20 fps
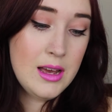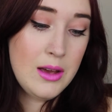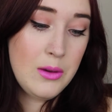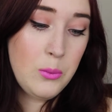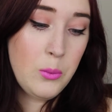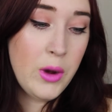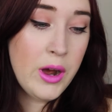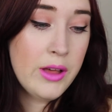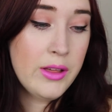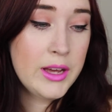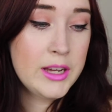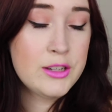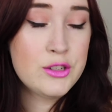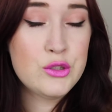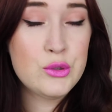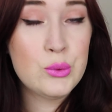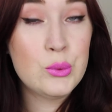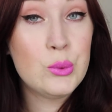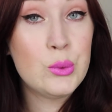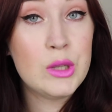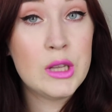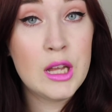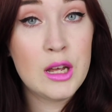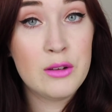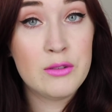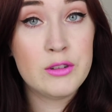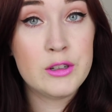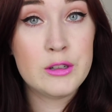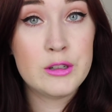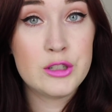while I do
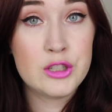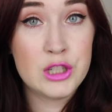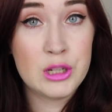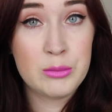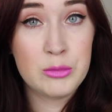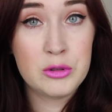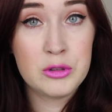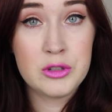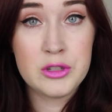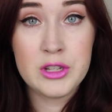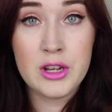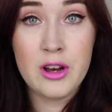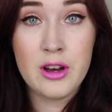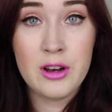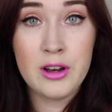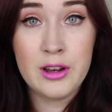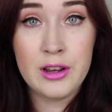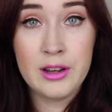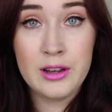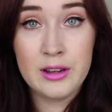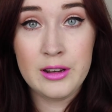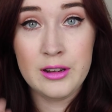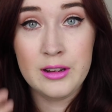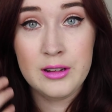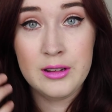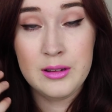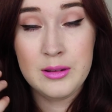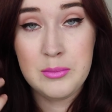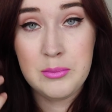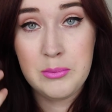love shimmers on
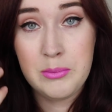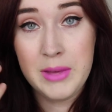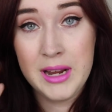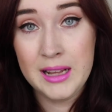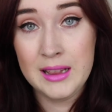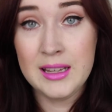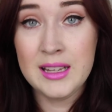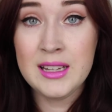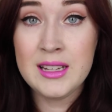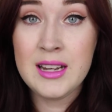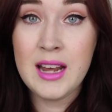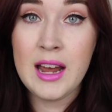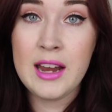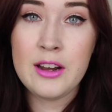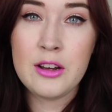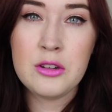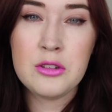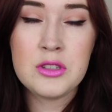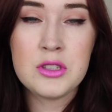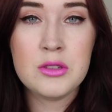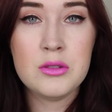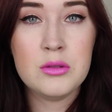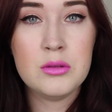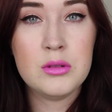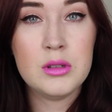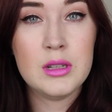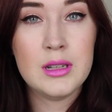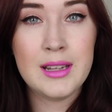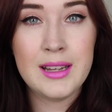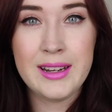my lid, I also
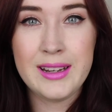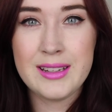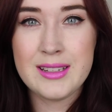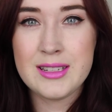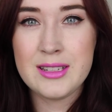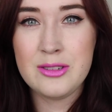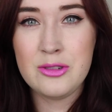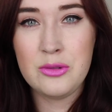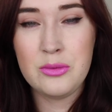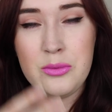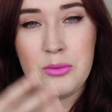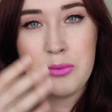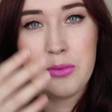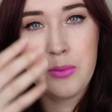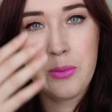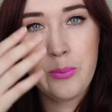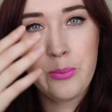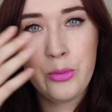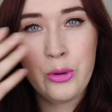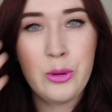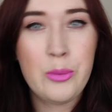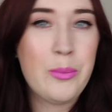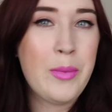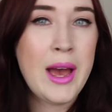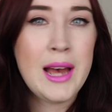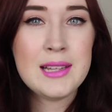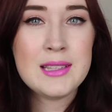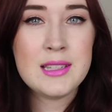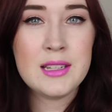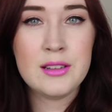like to put
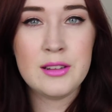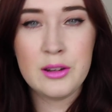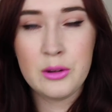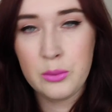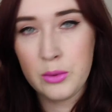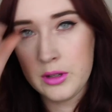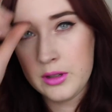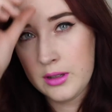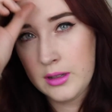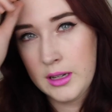mattes in there with it.